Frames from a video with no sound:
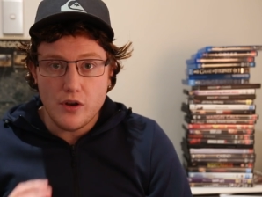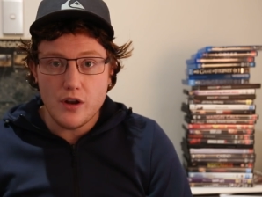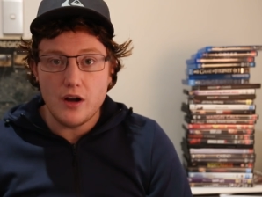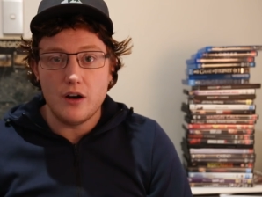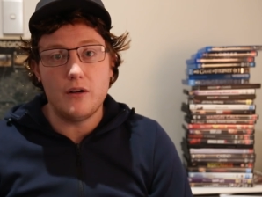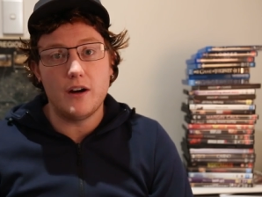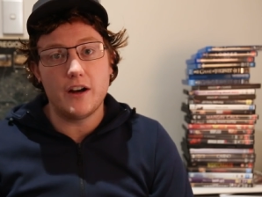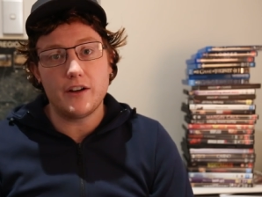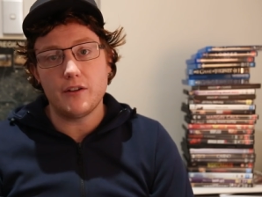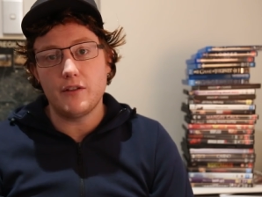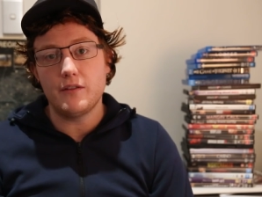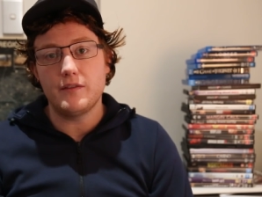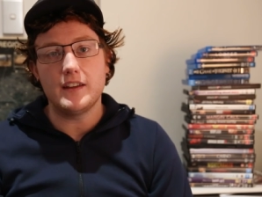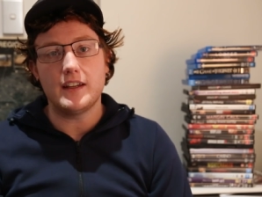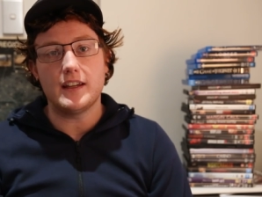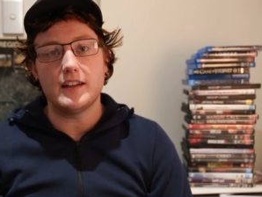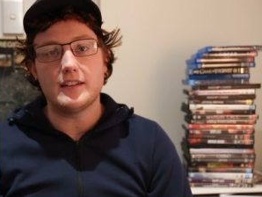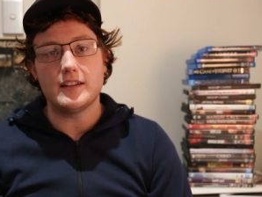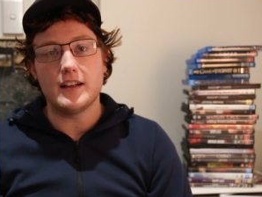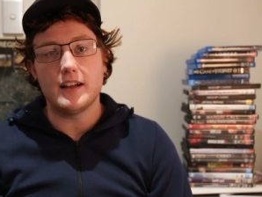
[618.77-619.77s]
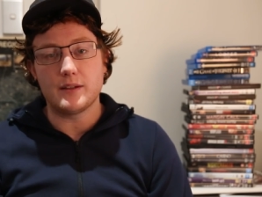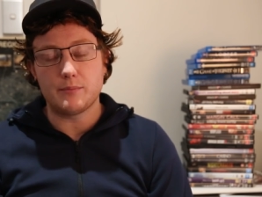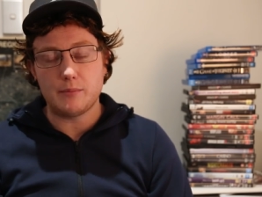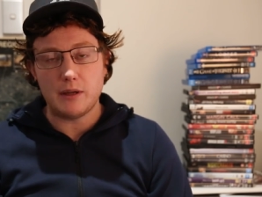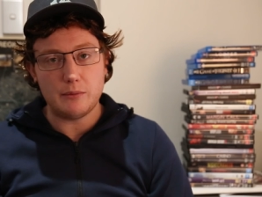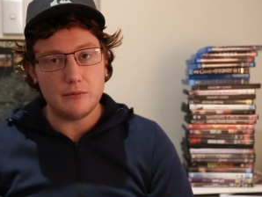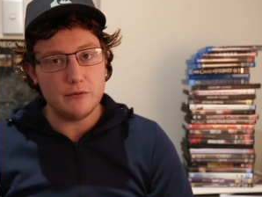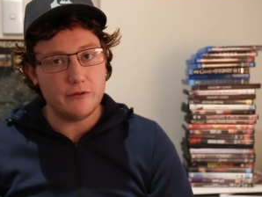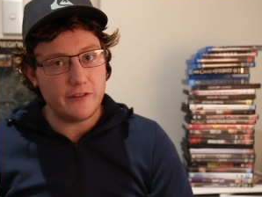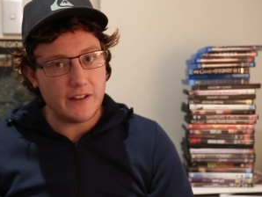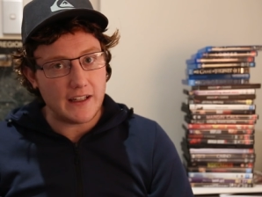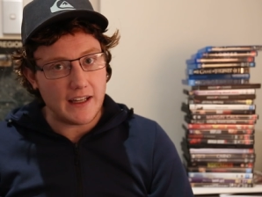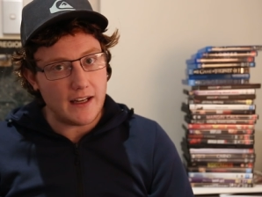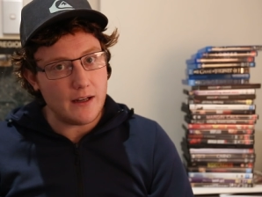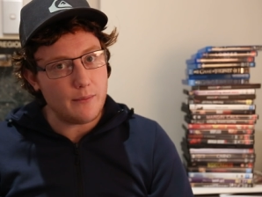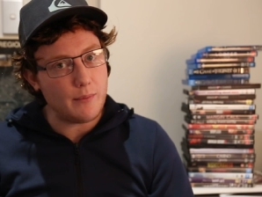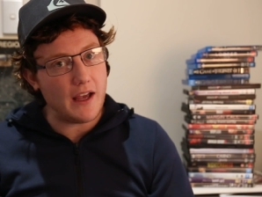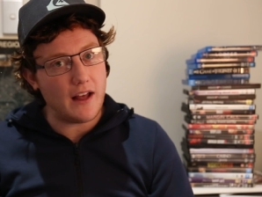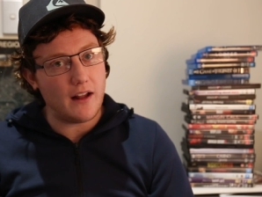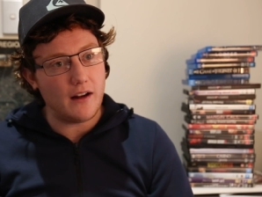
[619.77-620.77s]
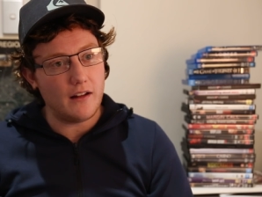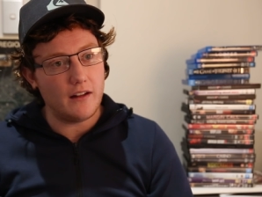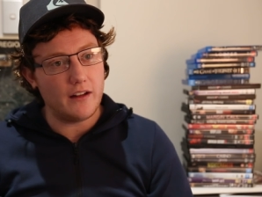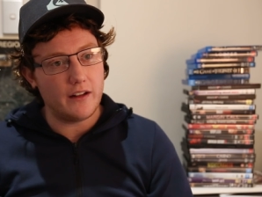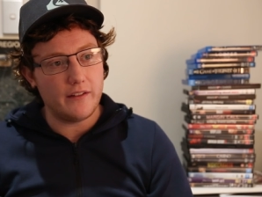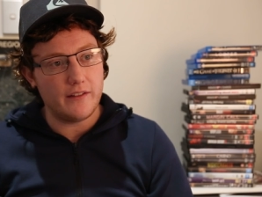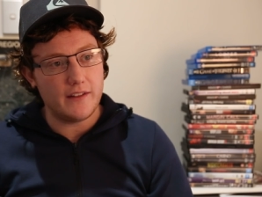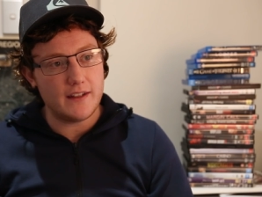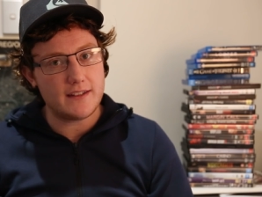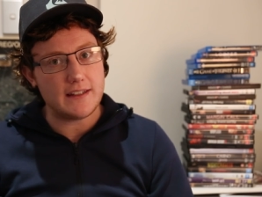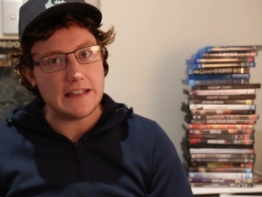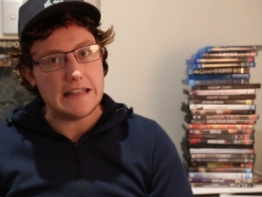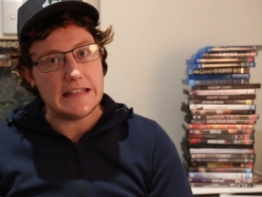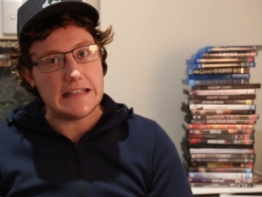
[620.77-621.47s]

No, I don't think it does. People forget about a lot of this.